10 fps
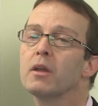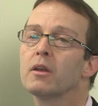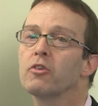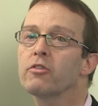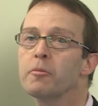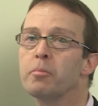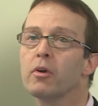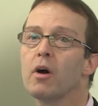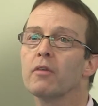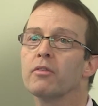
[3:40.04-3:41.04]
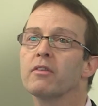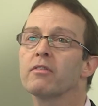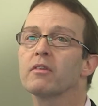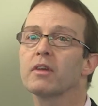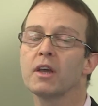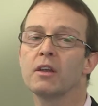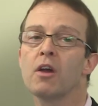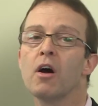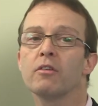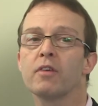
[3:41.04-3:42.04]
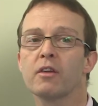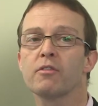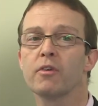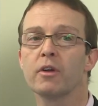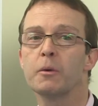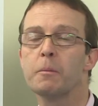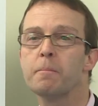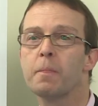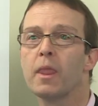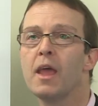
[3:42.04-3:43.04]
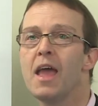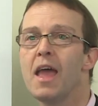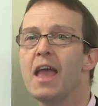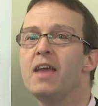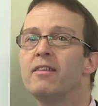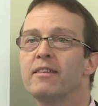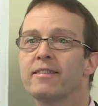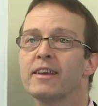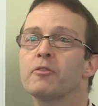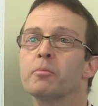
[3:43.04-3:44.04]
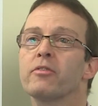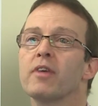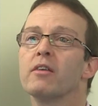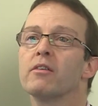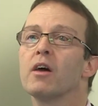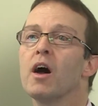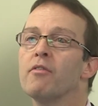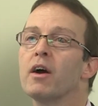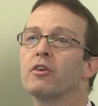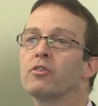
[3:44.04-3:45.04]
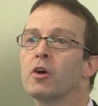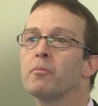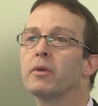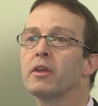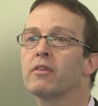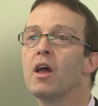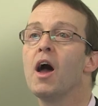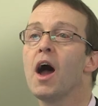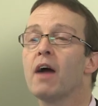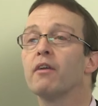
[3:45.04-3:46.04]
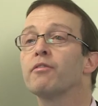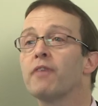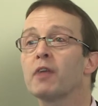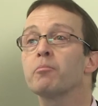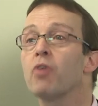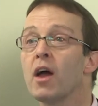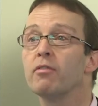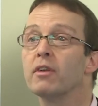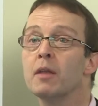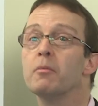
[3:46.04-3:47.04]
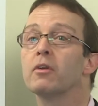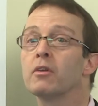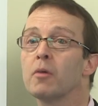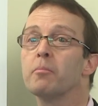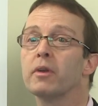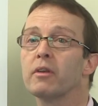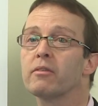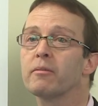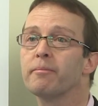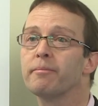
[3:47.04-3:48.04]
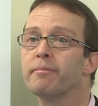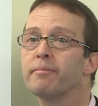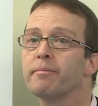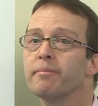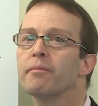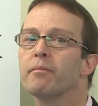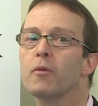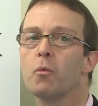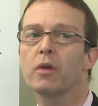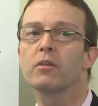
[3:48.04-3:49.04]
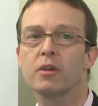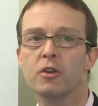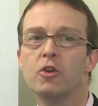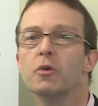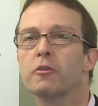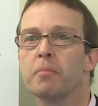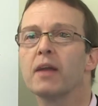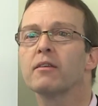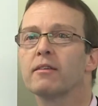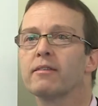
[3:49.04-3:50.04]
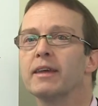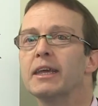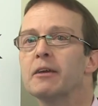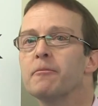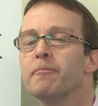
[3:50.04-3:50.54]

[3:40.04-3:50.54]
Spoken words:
Now, just to put all of this in context for you, 86% of Irish companies are in fact private limited companies. What can you expect to see?